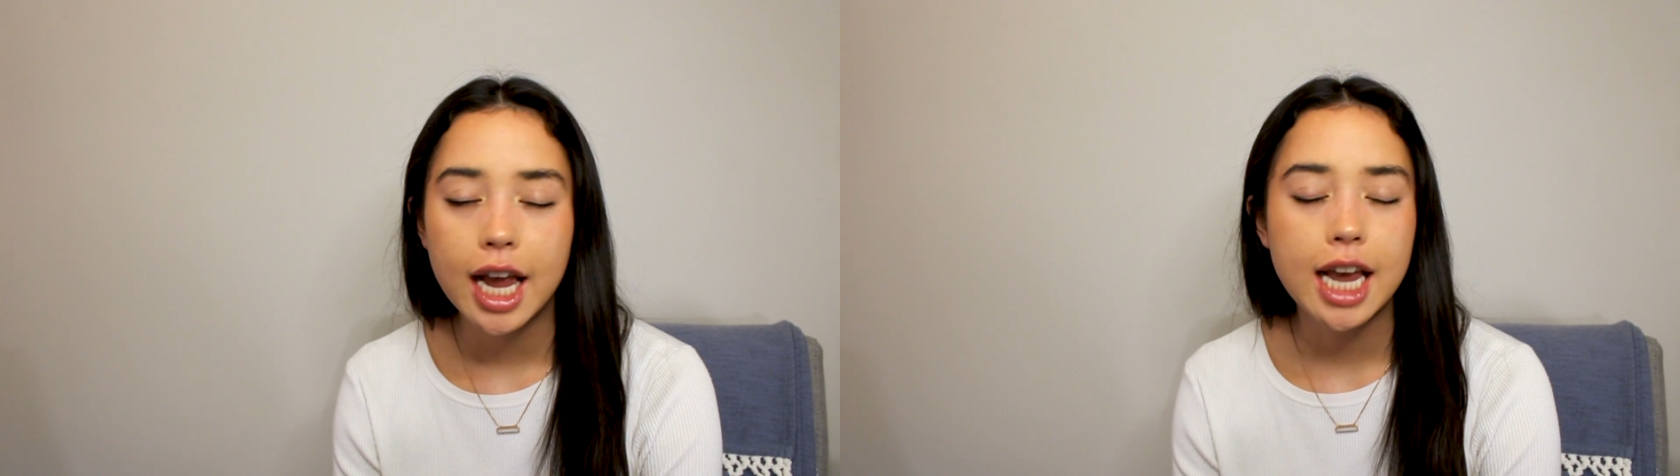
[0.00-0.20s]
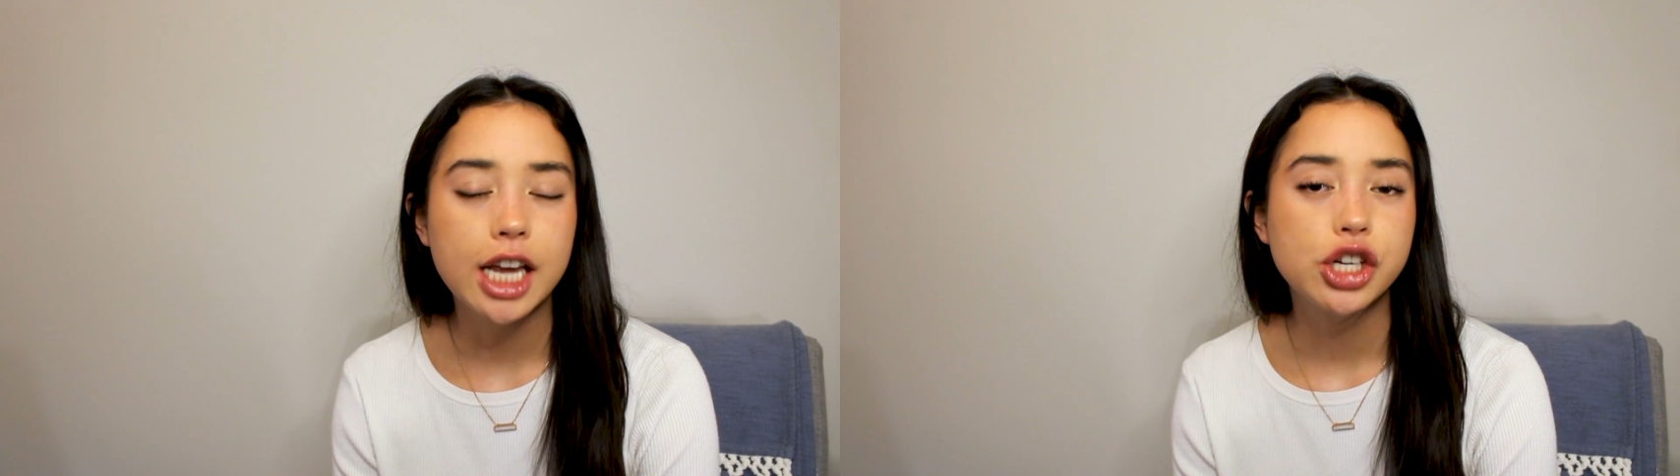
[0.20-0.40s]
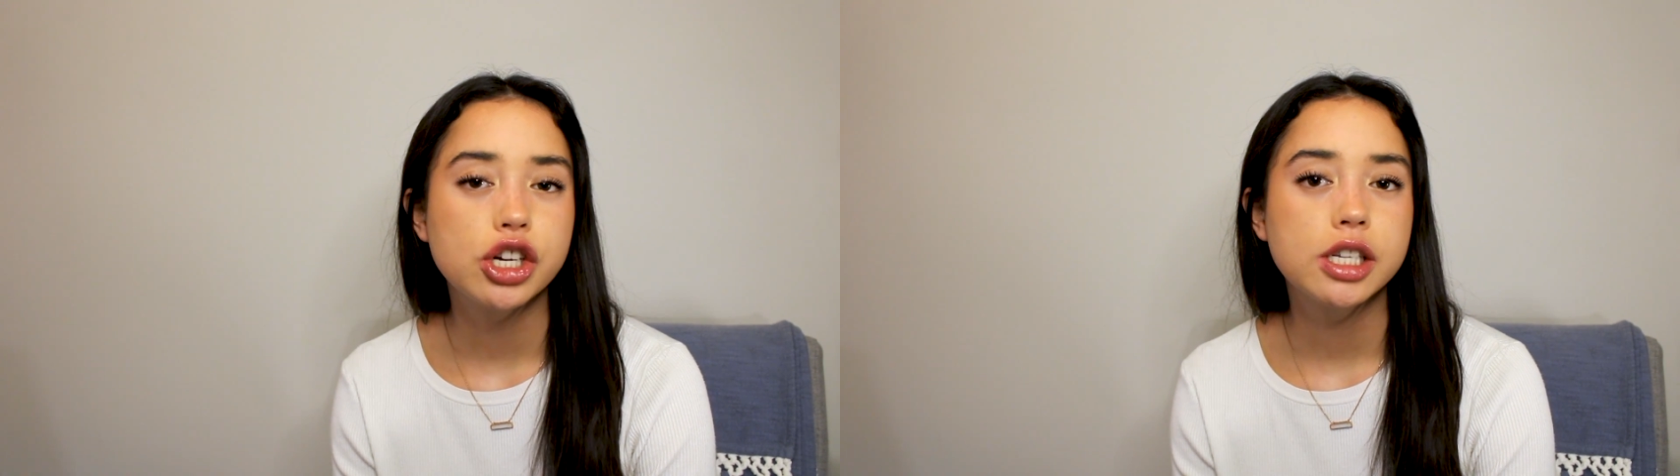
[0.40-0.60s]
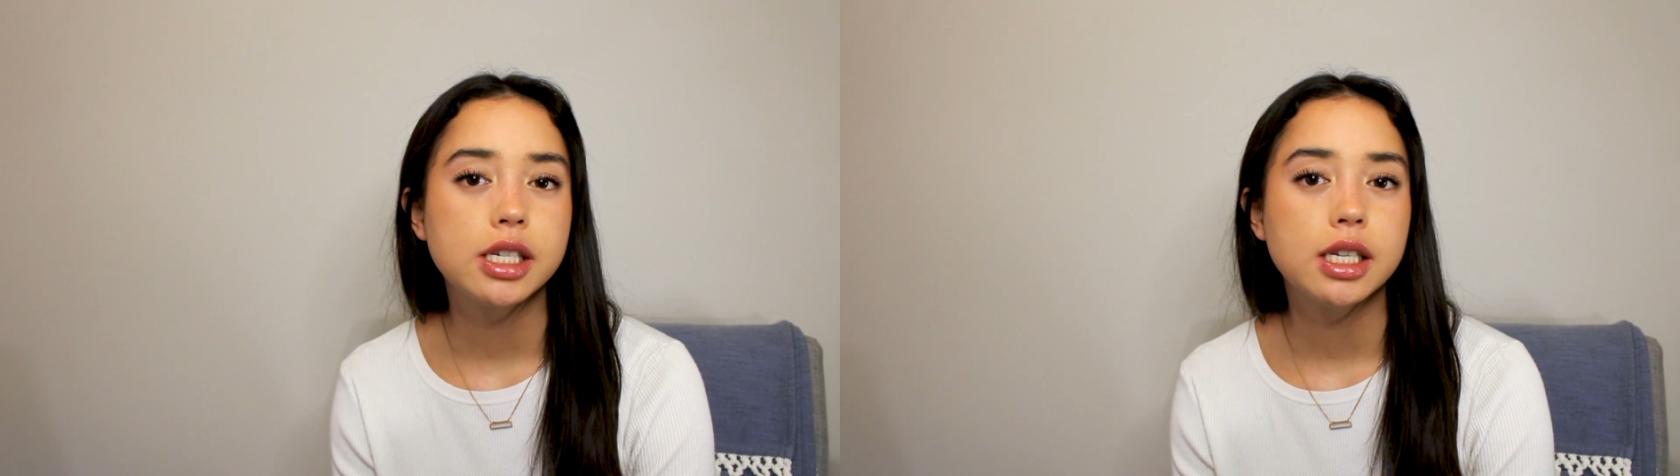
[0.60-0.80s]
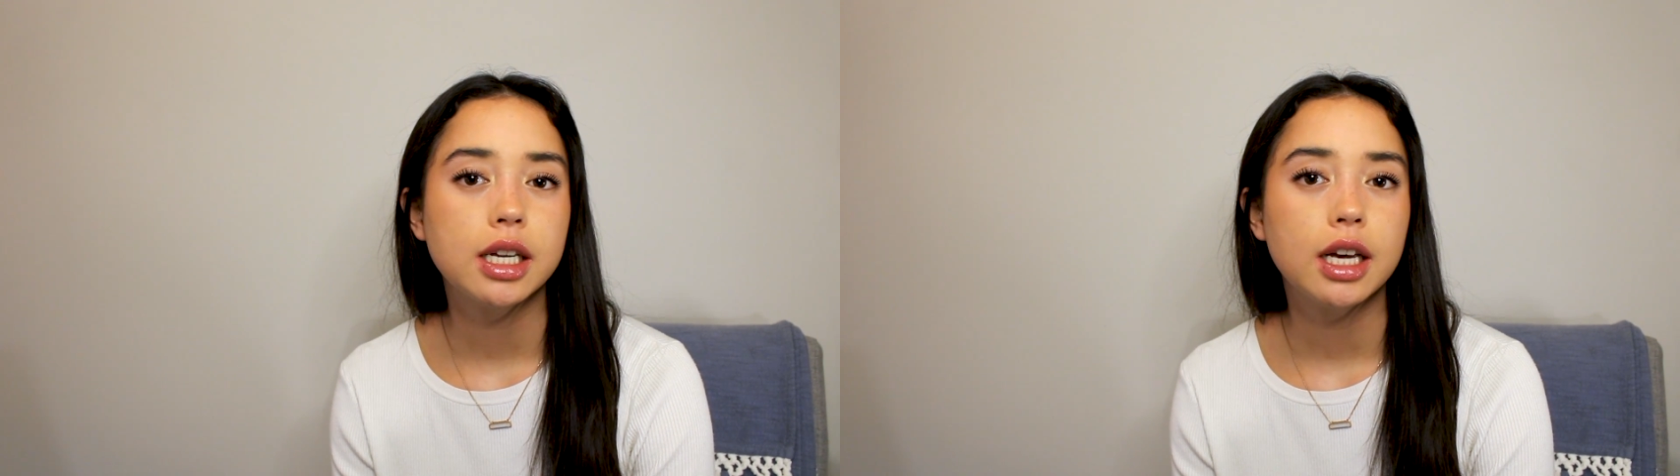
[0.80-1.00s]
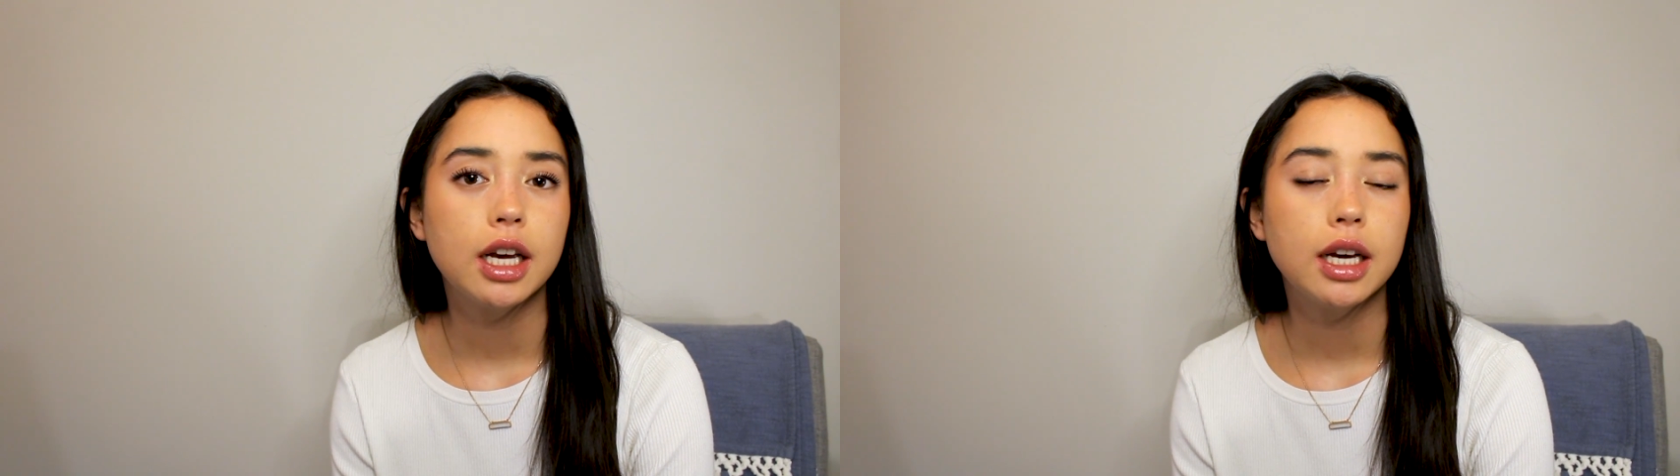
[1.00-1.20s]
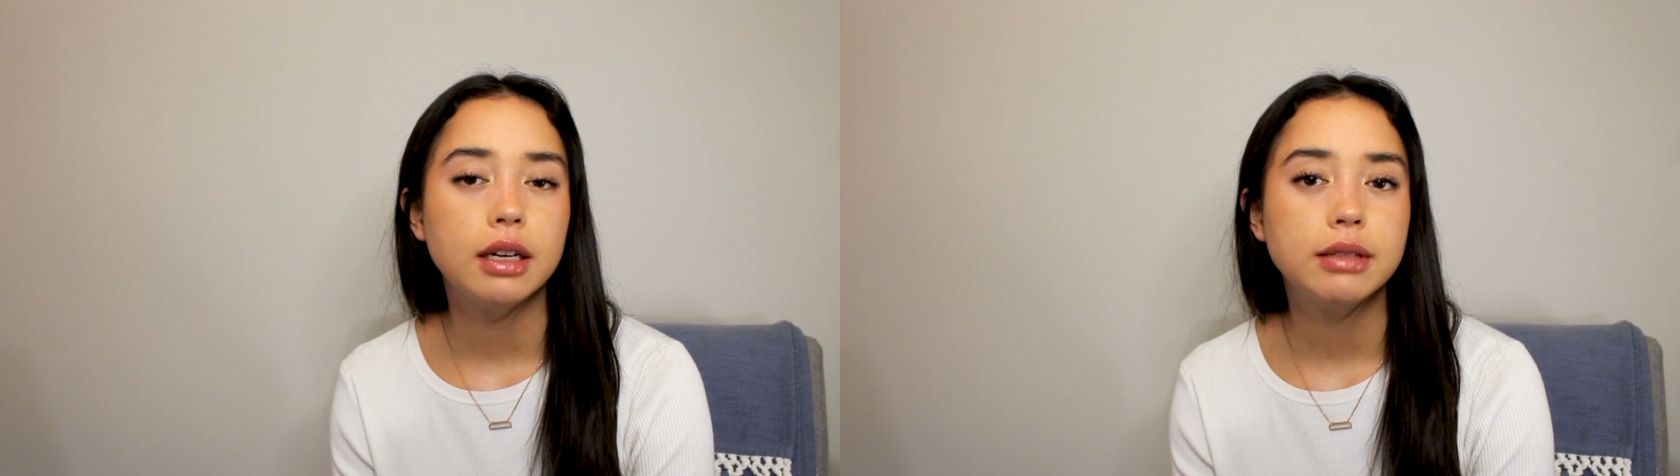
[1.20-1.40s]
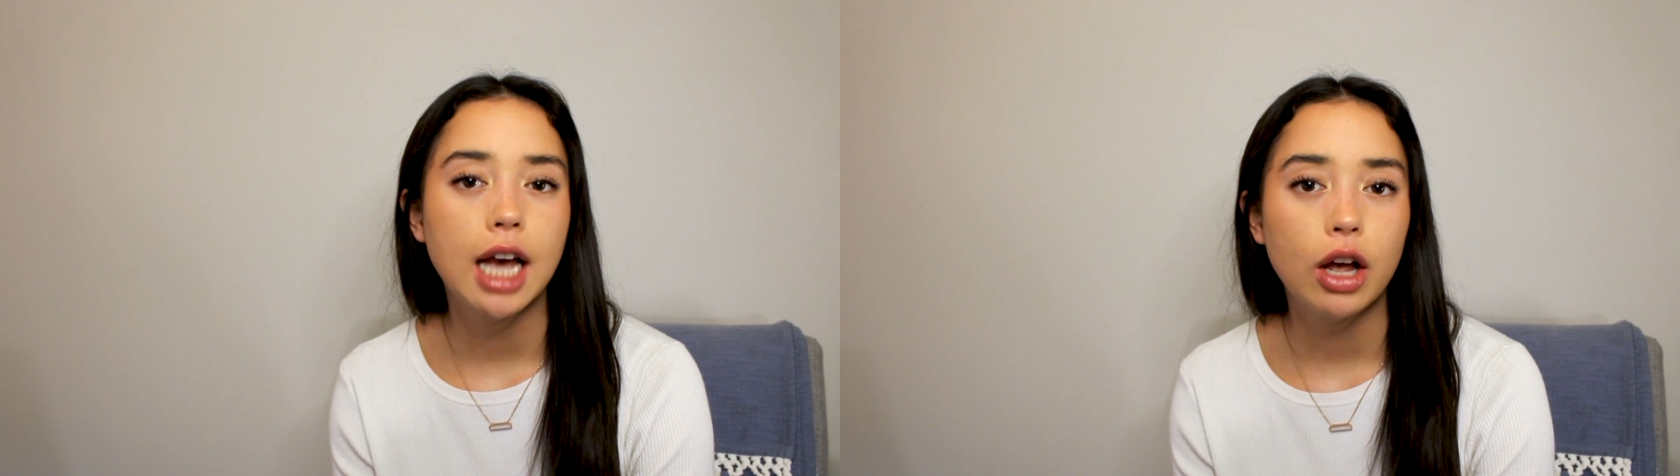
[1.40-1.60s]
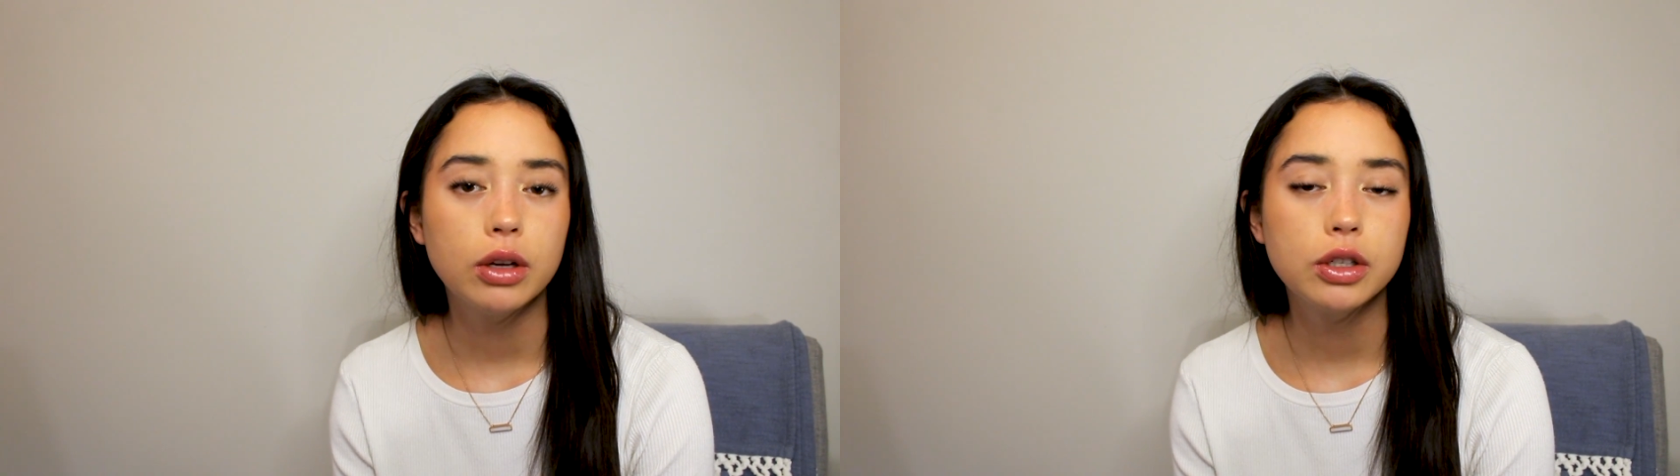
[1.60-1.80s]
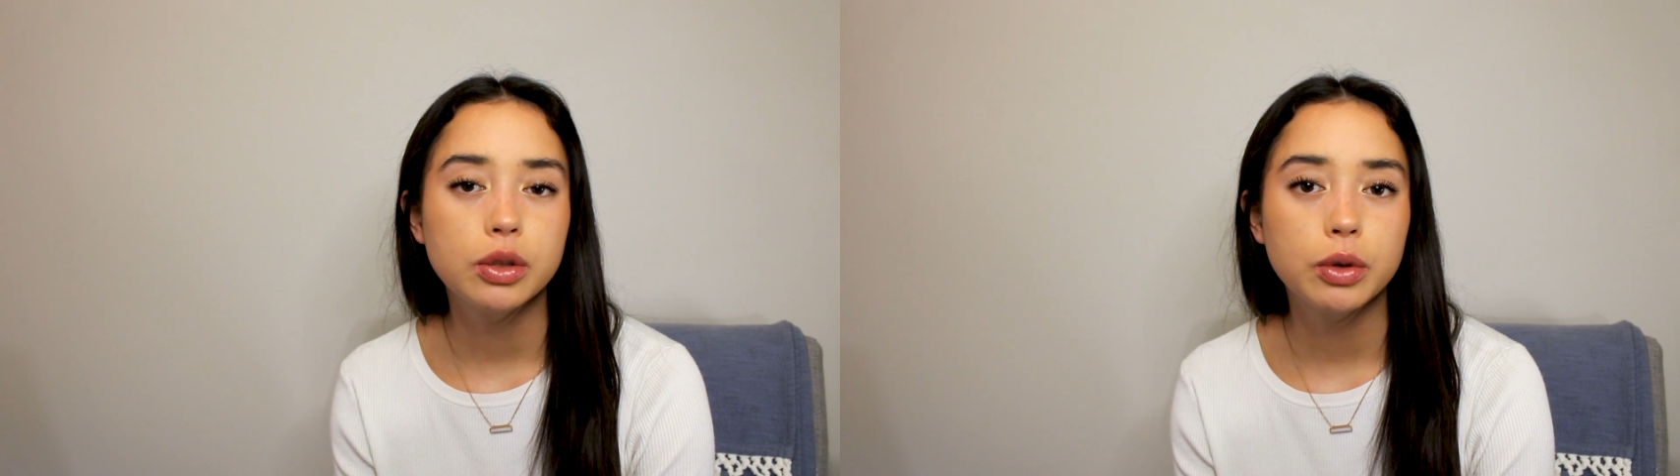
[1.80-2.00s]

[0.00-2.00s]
it just tells